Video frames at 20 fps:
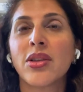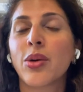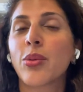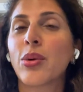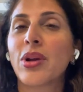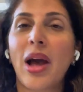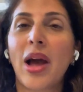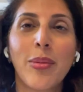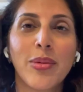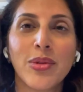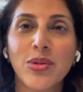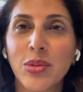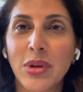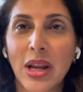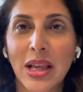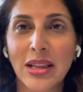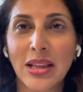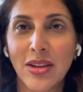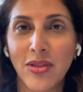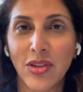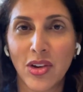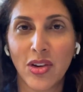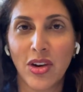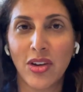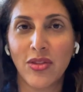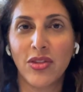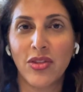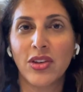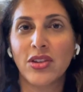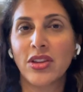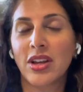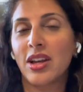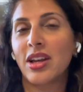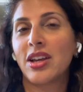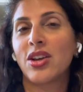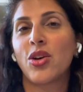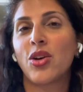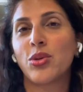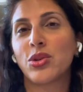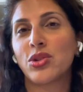Like, what happens when I leave here? I feel like
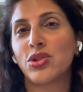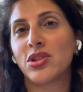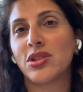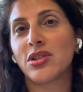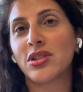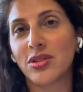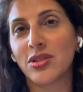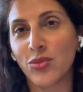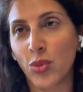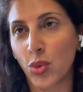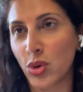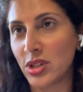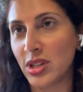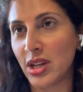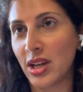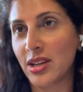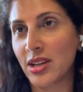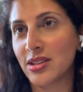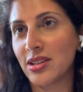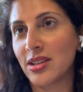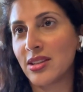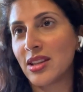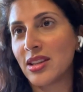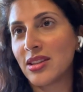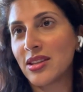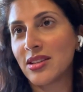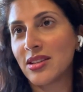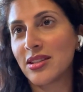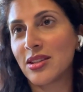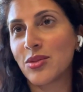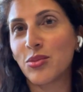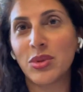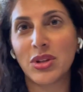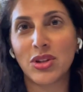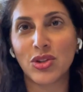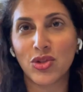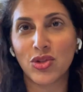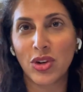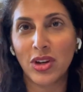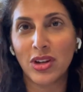I go into this vortex and then this
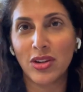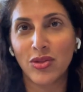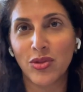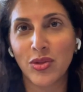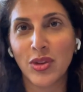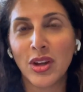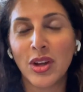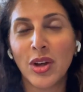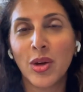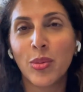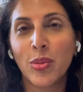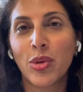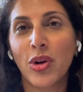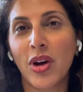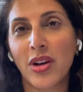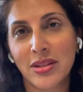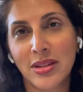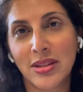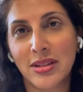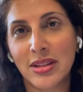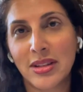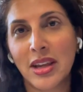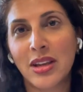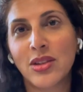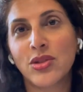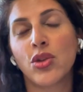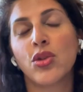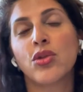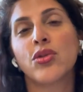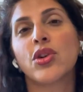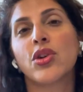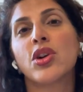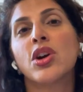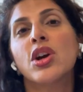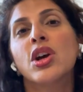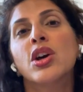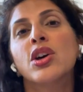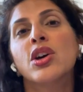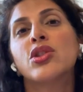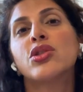administrative process takes over.
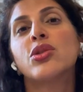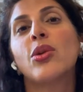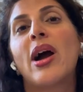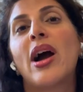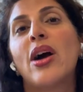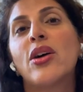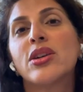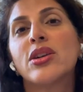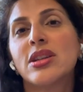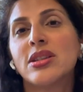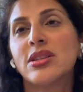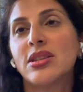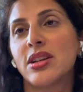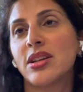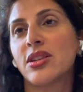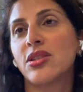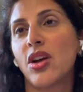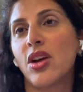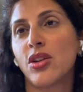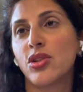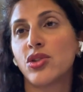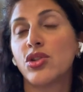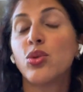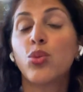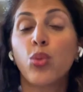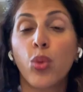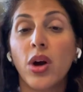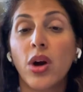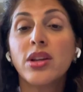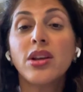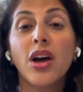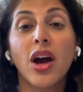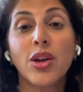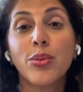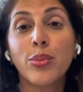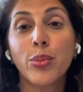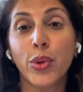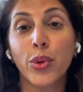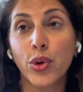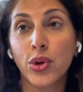So how can technology, one,
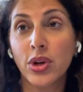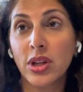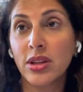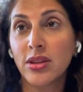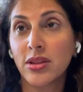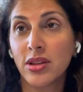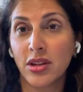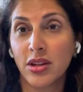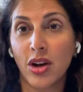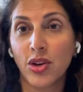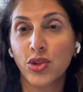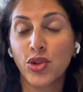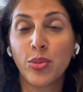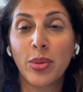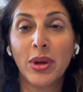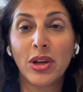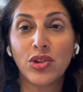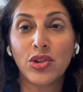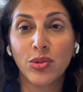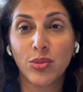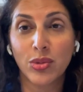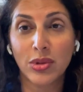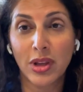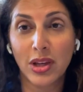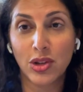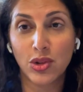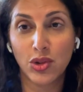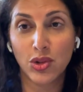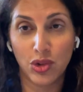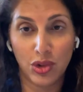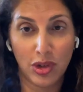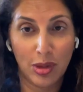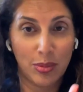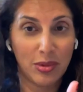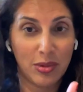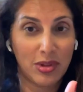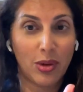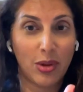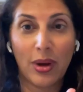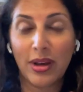unburden the doctor-patient
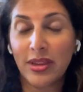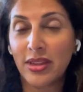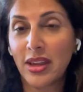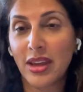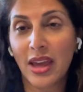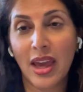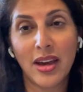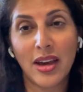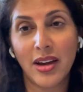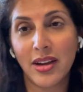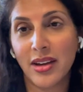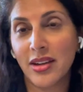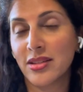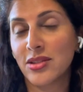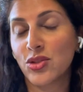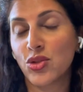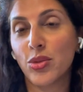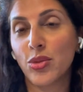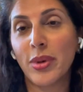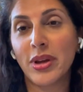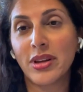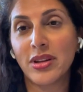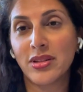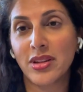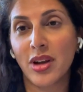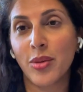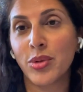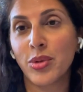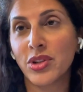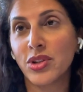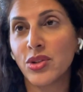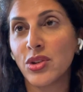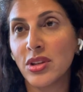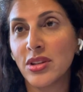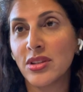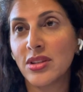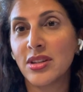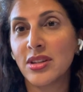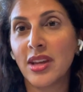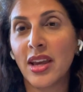relationship? So I think AI has tremendous
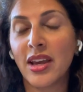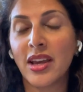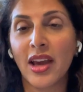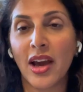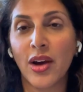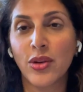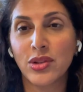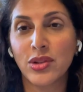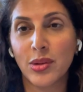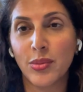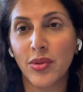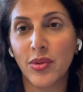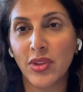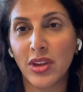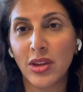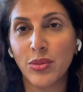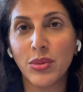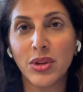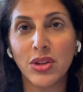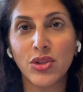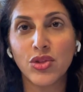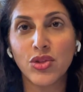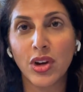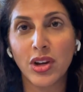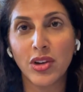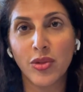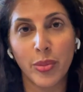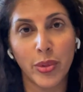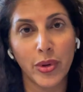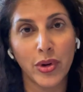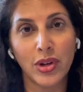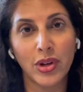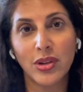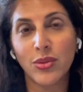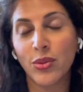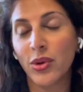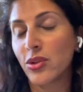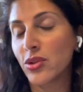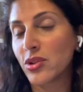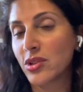opportunities to take out some of the administrative
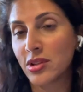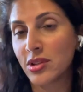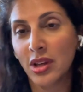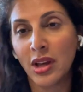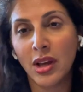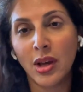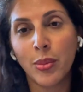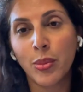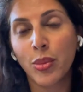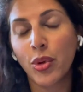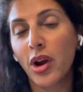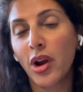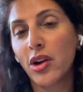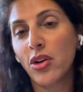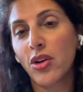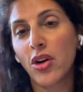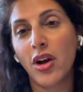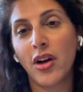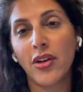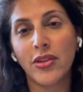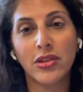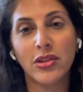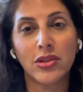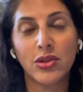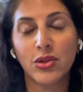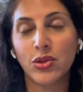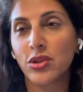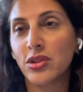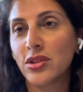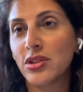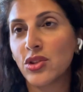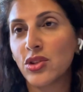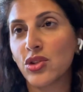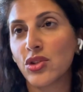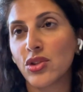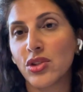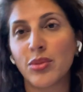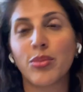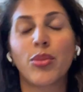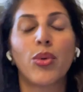burden, whether it's prior auth, clinical
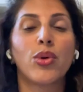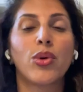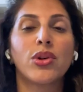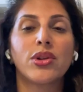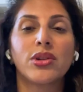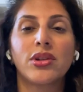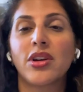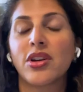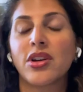decision support,